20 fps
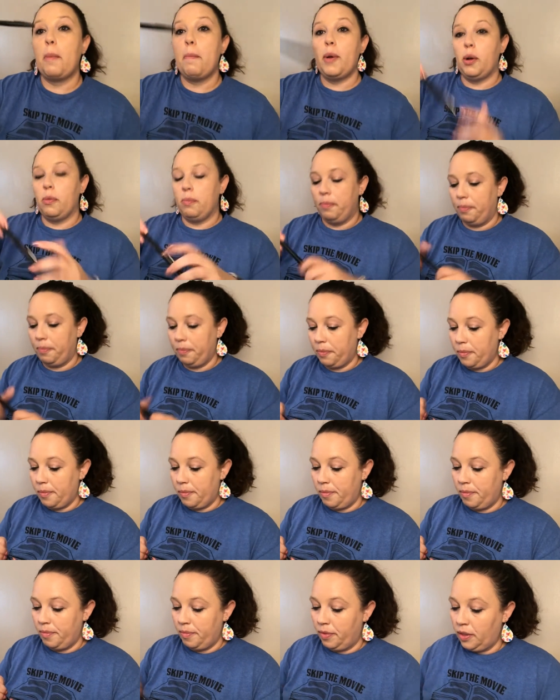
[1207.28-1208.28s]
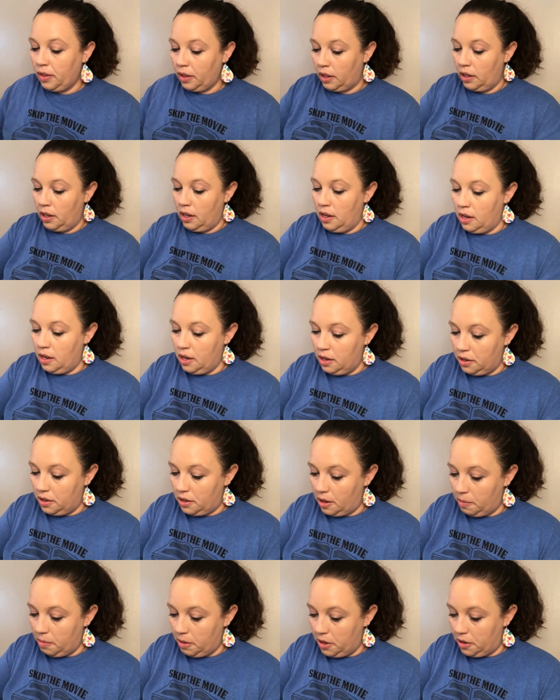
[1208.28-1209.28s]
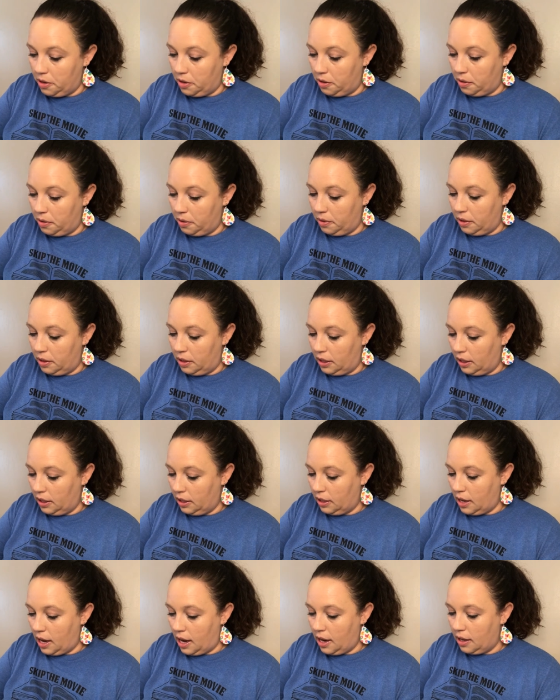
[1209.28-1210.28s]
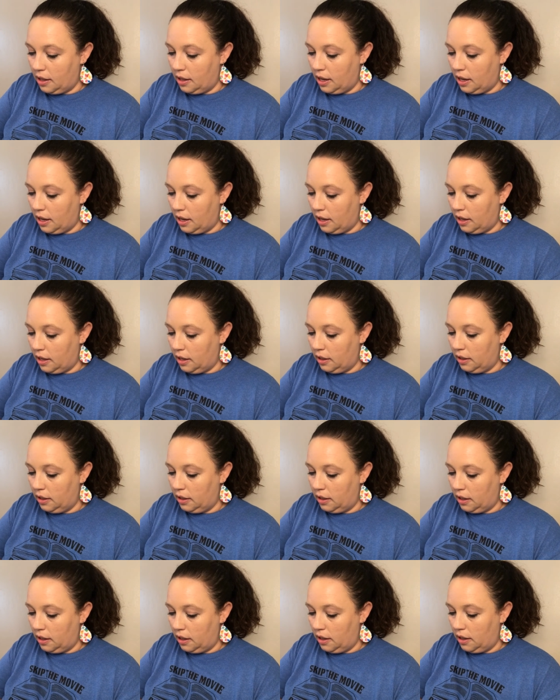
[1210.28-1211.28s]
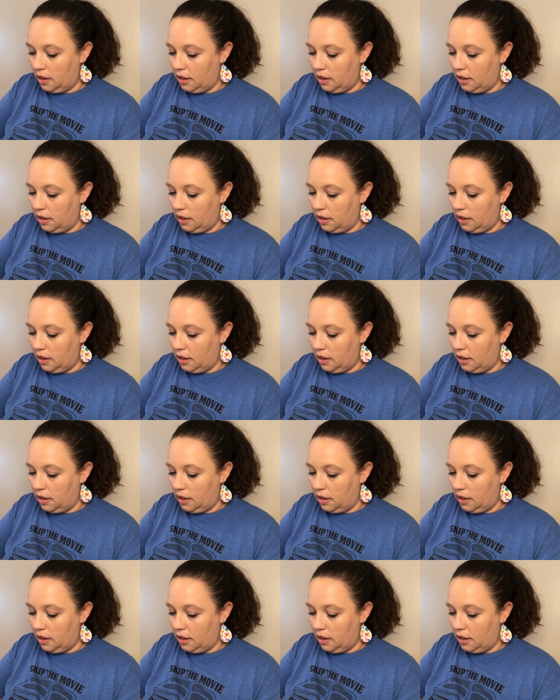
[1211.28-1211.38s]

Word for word: Boom. So I'm gonna do zigzag lines.